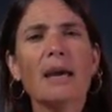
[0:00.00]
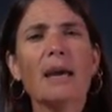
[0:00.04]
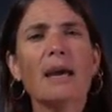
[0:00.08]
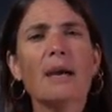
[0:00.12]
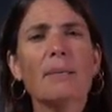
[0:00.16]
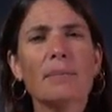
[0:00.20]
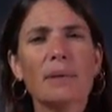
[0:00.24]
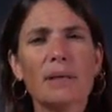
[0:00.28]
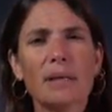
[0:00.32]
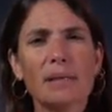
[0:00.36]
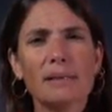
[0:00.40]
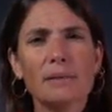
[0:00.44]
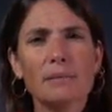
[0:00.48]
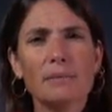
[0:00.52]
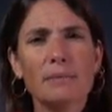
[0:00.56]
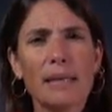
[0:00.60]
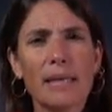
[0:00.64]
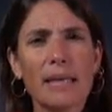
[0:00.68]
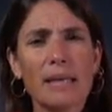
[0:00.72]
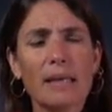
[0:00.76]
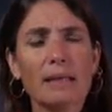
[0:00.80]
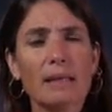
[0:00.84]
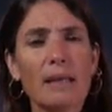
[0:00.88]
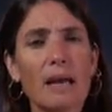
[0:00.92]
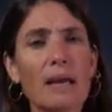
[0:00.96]
But it'll make
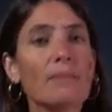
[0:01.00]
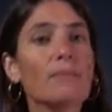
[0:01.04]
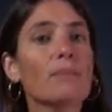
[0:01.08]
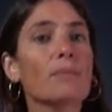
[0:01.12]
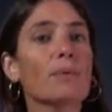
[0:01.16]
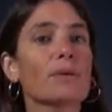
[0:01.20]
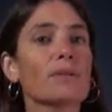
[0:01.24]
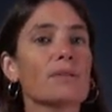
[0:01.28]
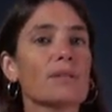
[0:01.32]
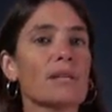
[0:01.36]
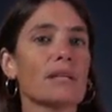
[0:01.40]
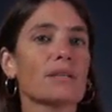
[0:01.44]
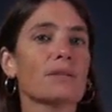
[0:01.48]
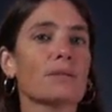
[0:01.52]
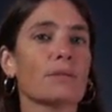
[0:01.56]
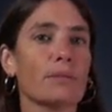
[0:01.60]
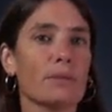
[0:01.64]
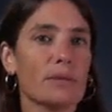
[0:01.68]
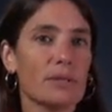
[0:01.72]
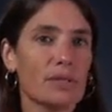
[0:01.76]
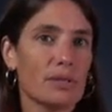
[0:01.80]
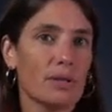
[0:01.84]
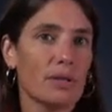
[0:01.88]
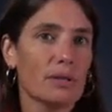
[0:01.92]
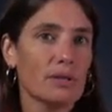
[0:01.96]
a lot more sense when we start